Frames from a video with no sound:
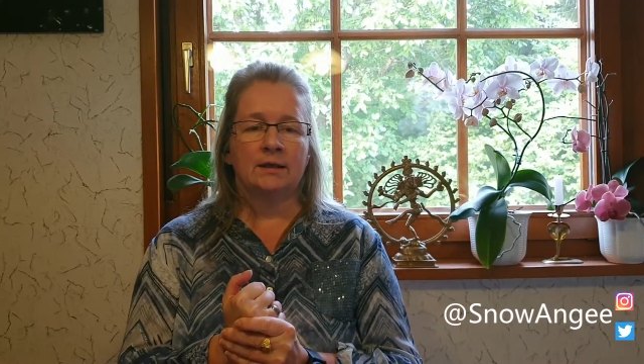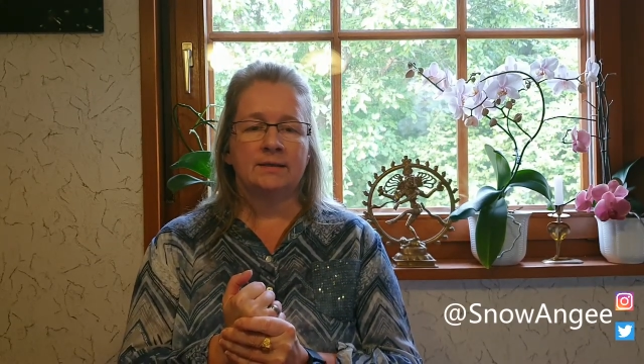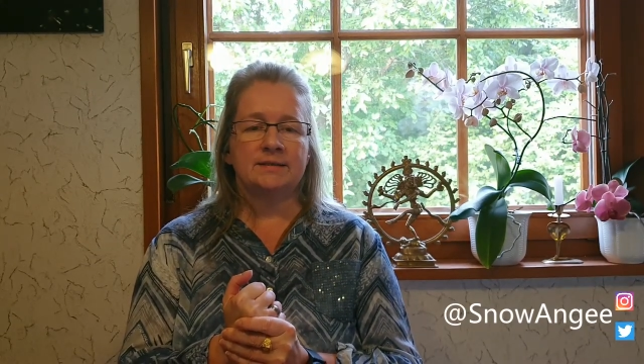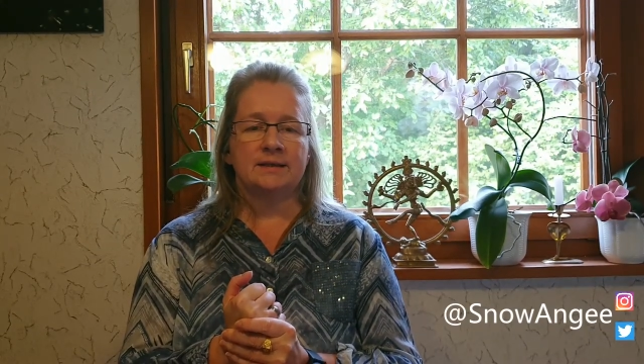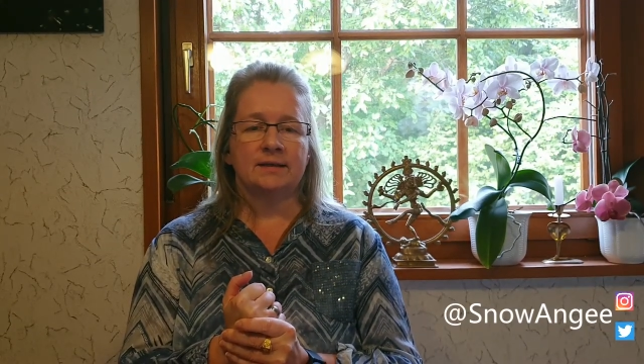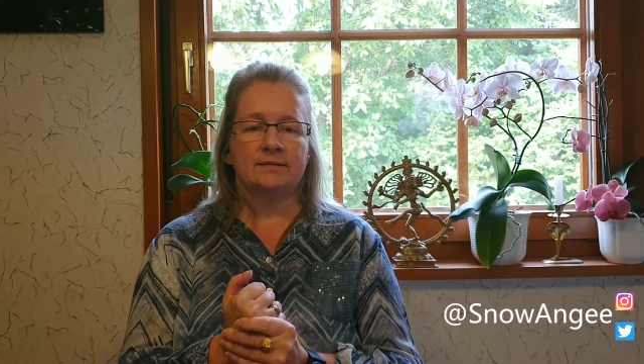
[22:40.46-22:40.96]

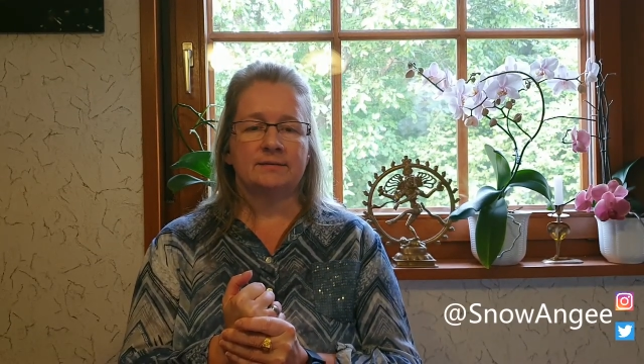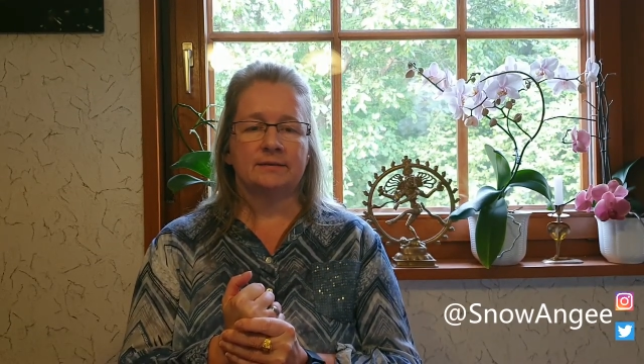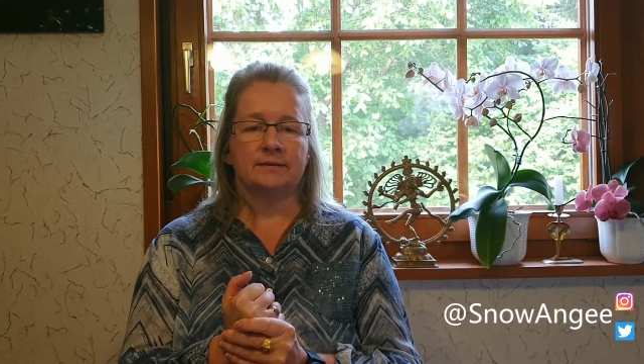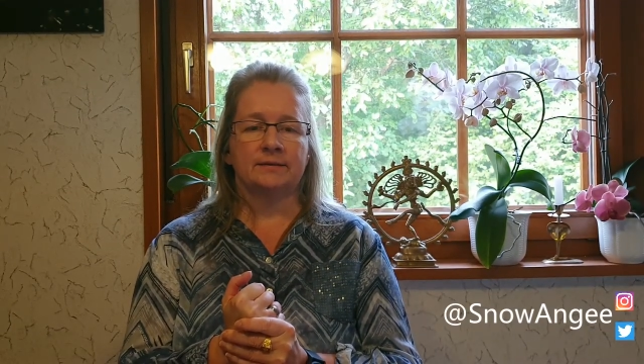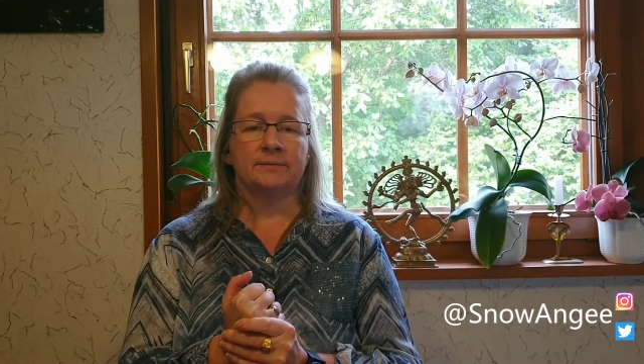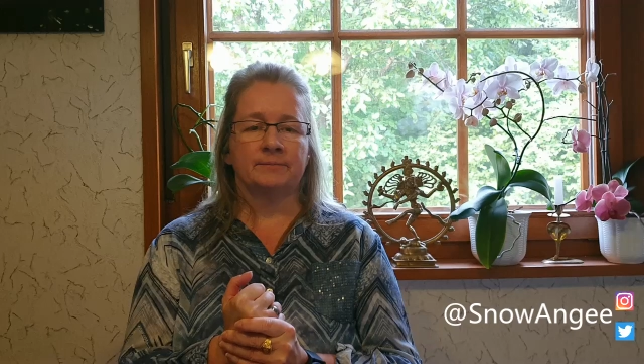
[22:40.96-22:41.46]
that
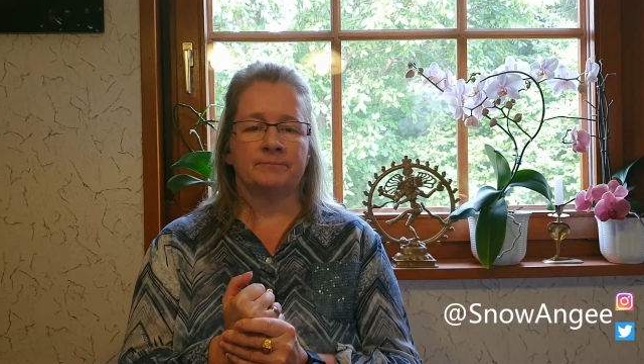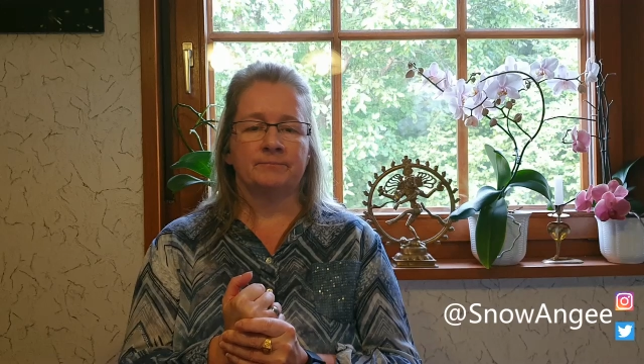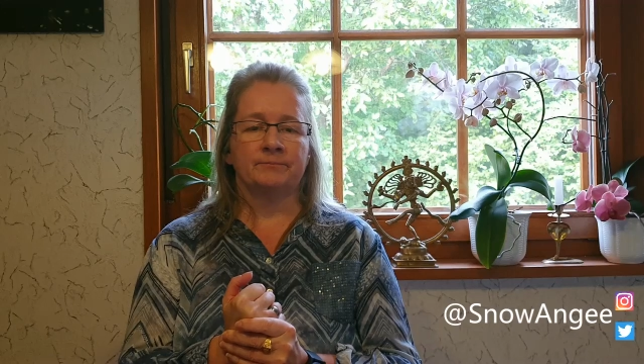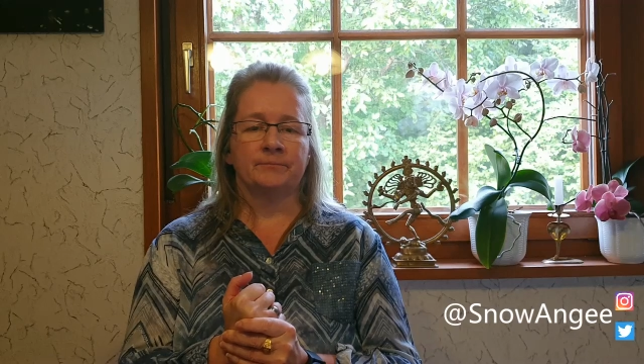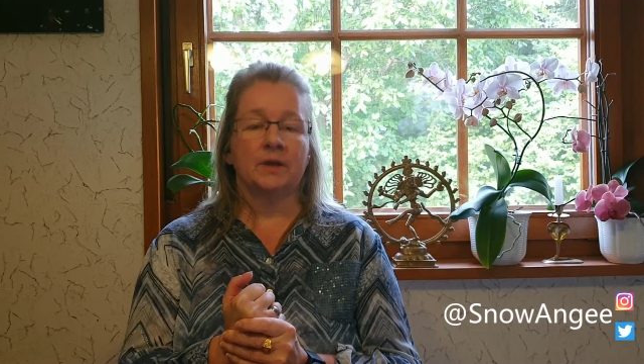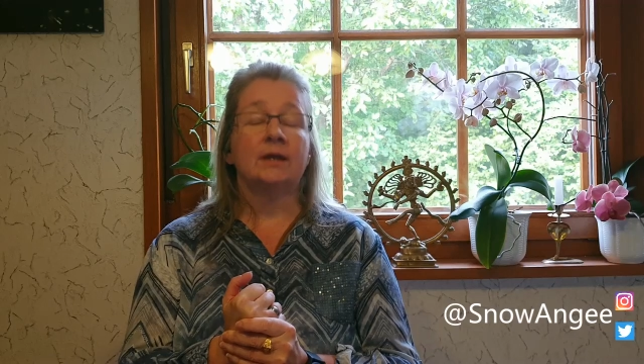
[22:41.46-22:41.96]

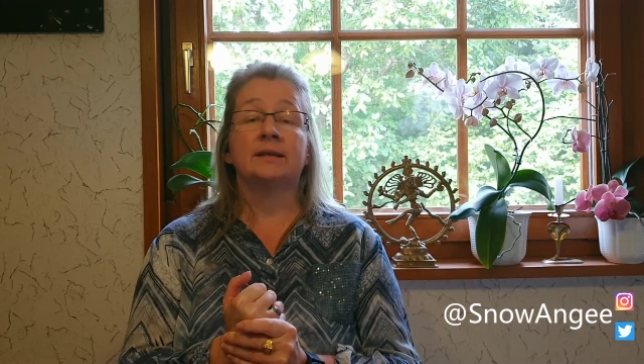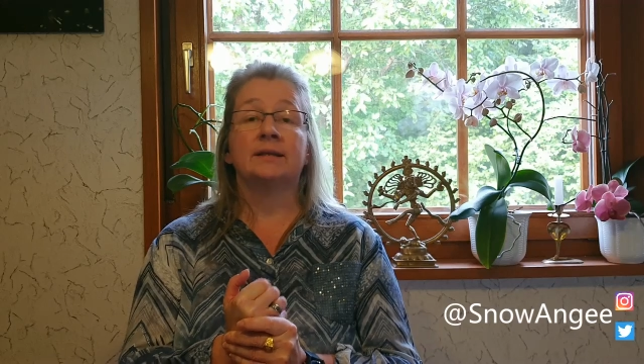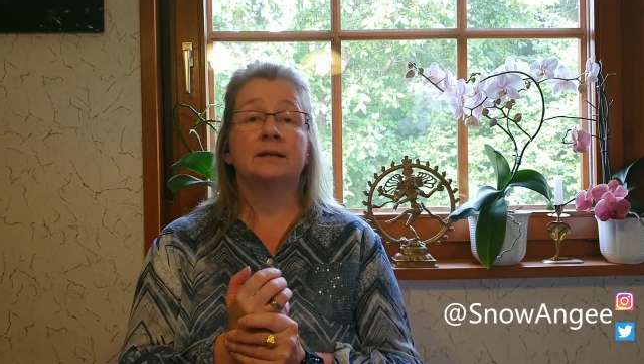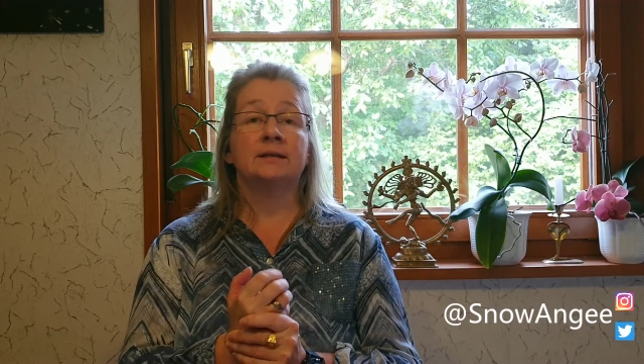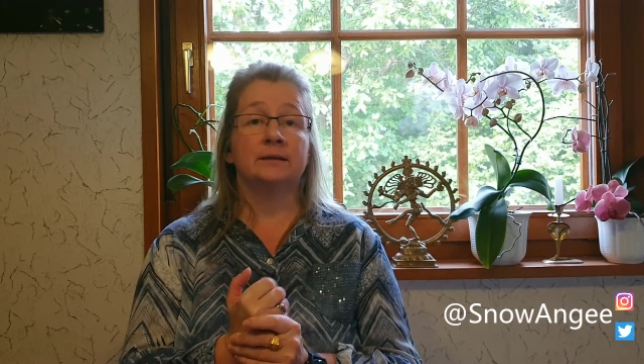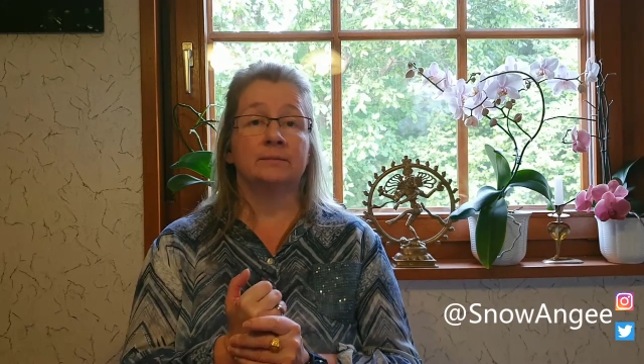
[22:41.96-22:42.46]
and
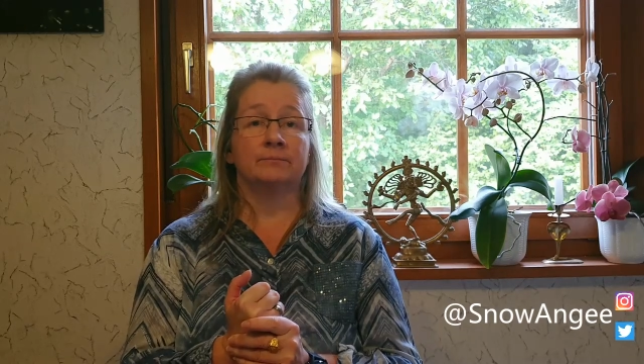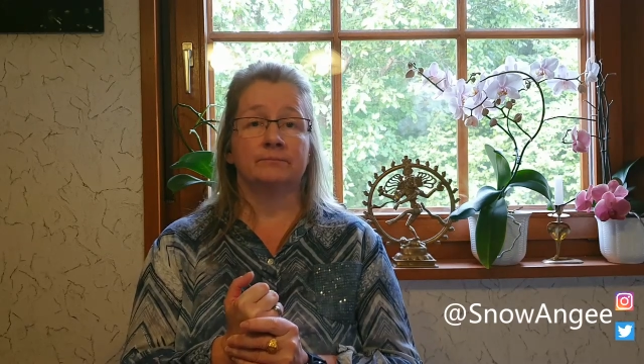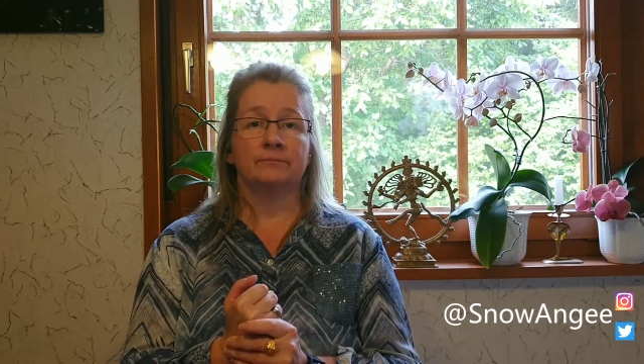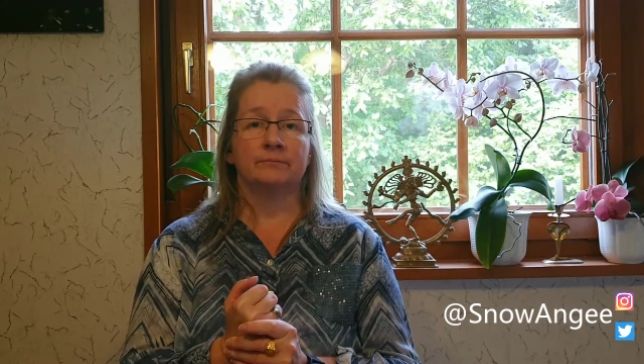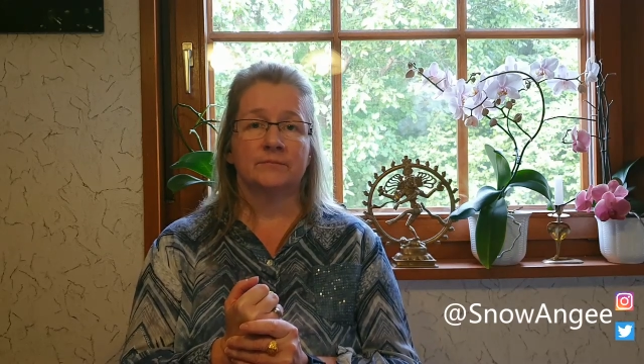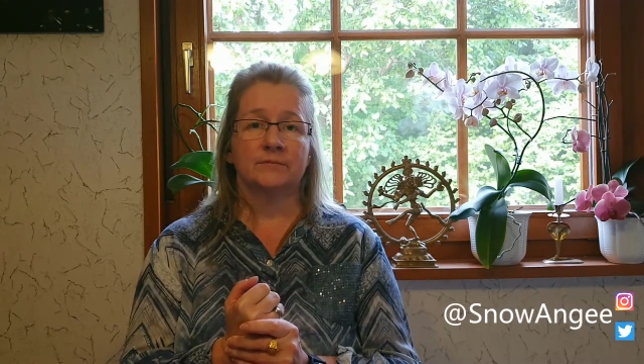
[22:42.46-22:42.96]
kill
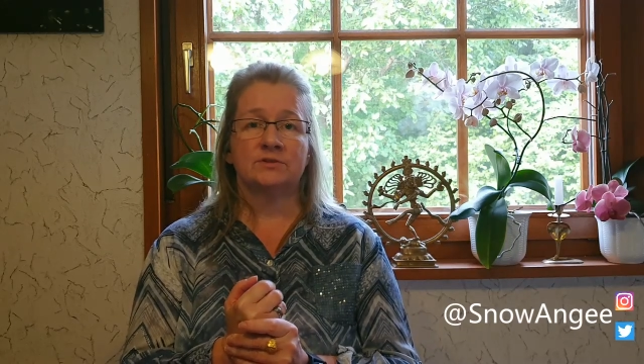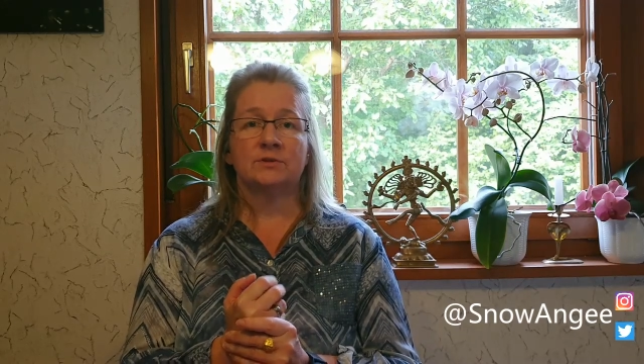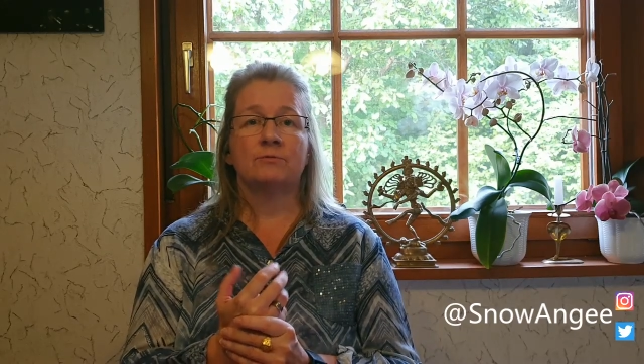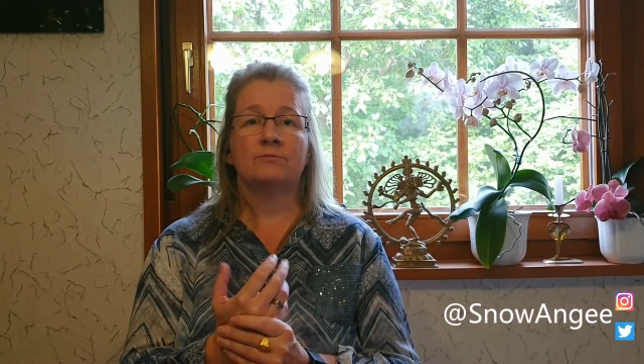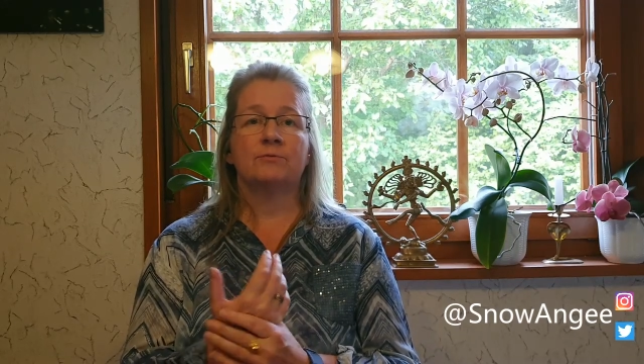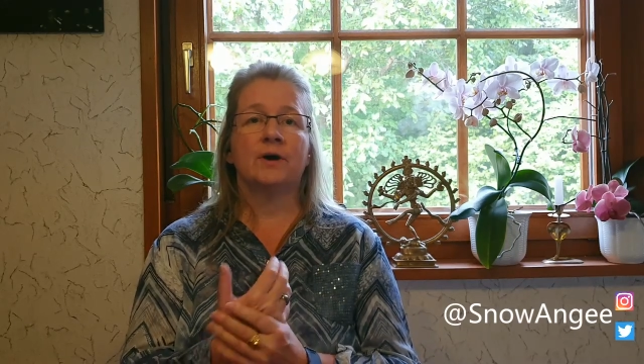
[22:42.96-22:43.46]
them
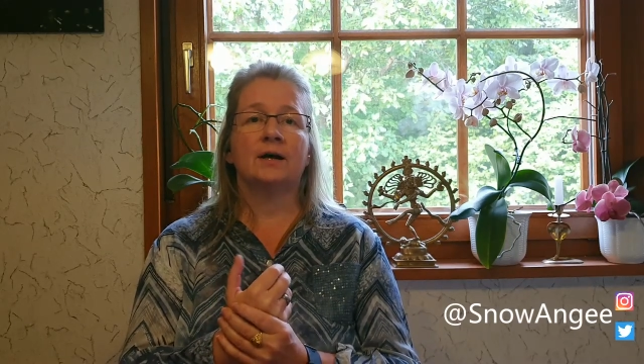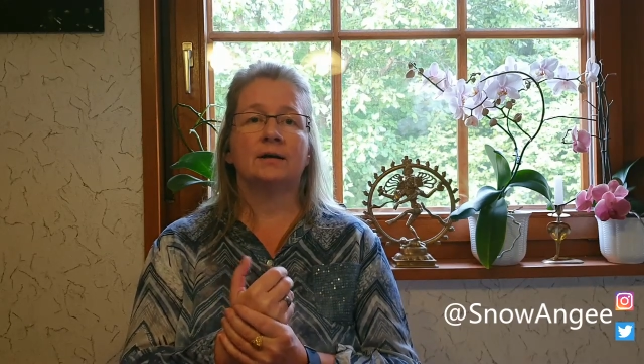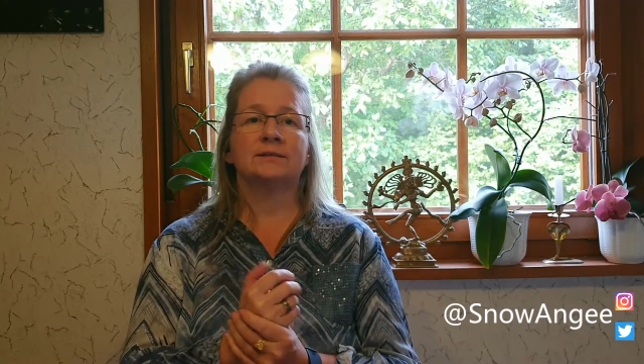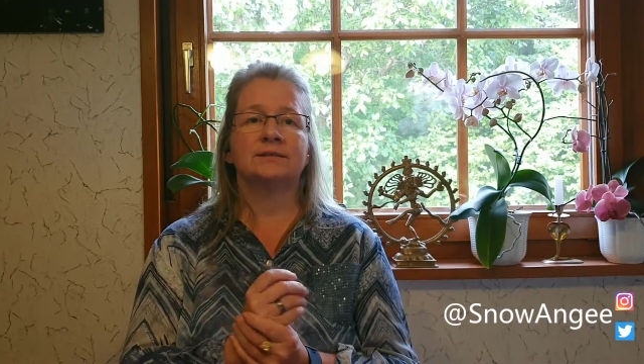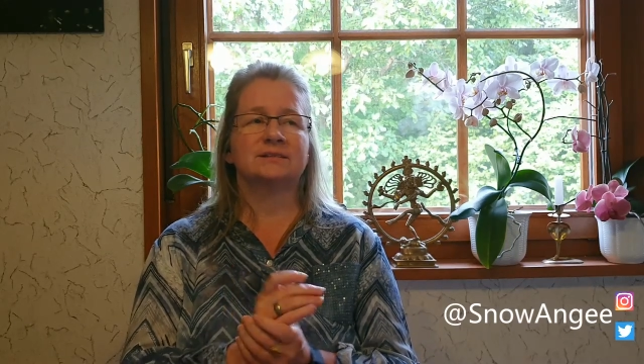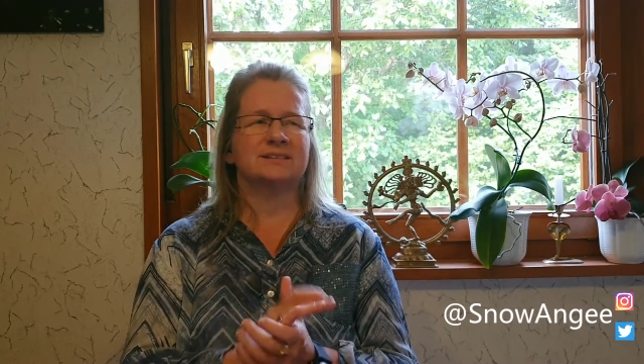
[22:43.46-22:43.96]
so
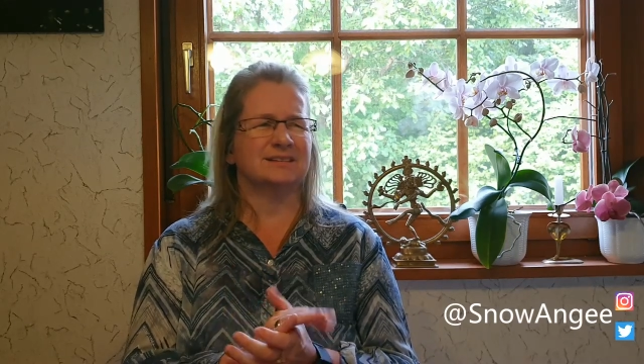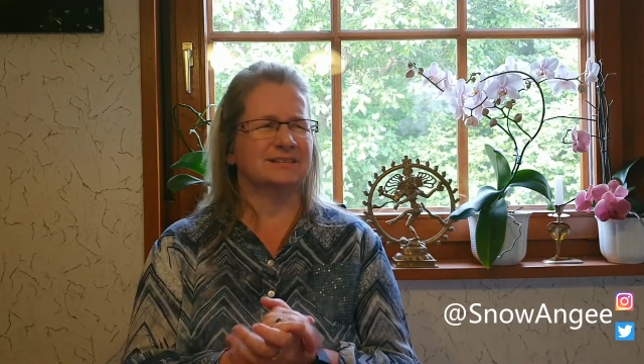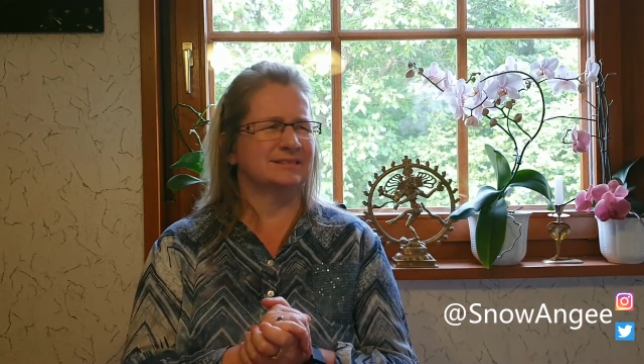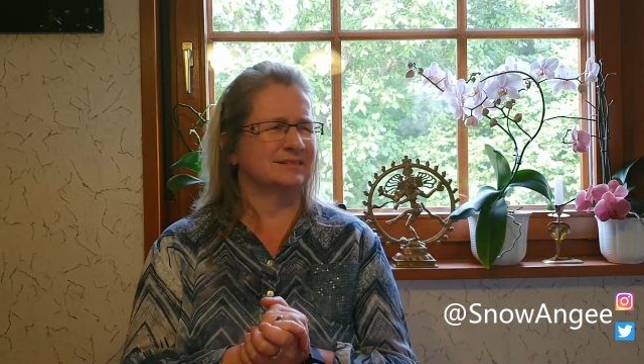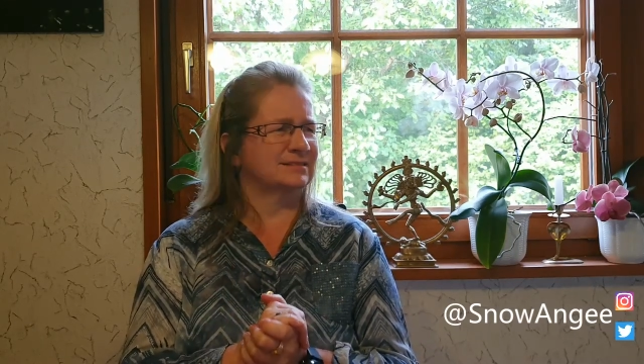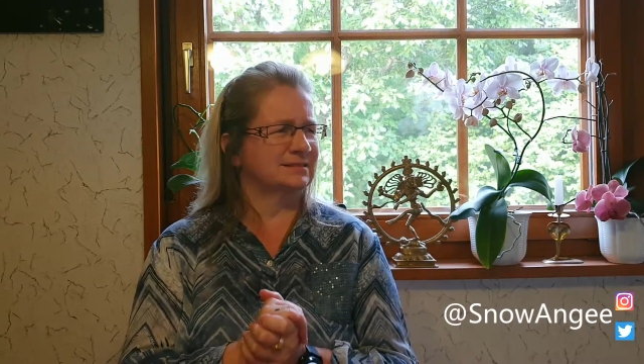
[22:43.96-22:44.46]
fast and